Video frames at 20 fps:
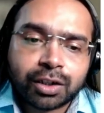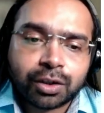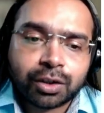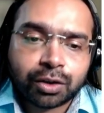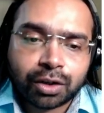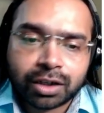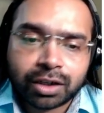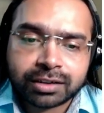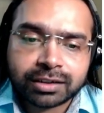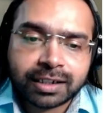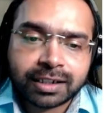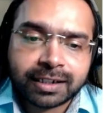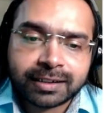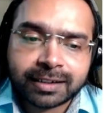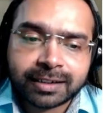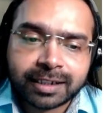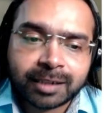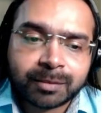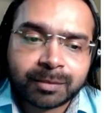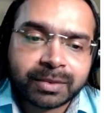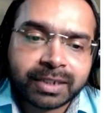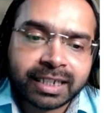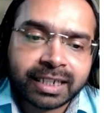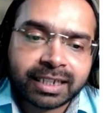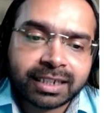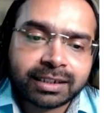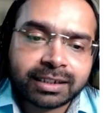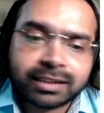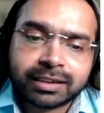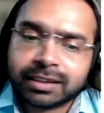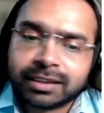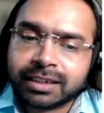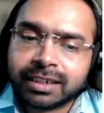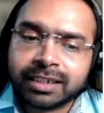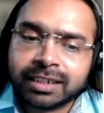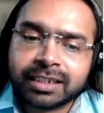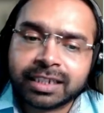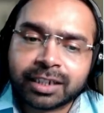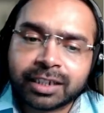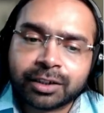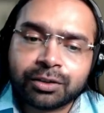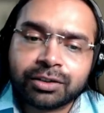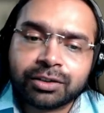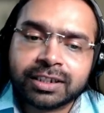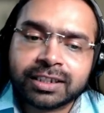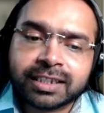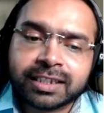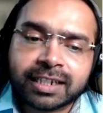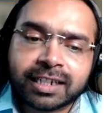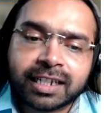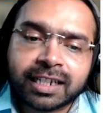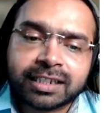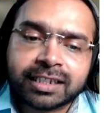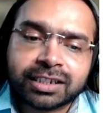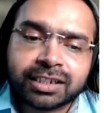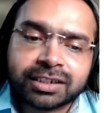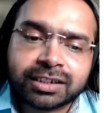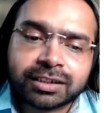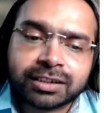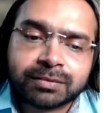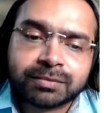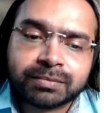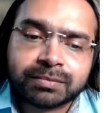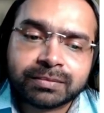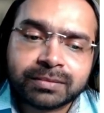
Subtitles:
cross-site scripting, insecure deserialization,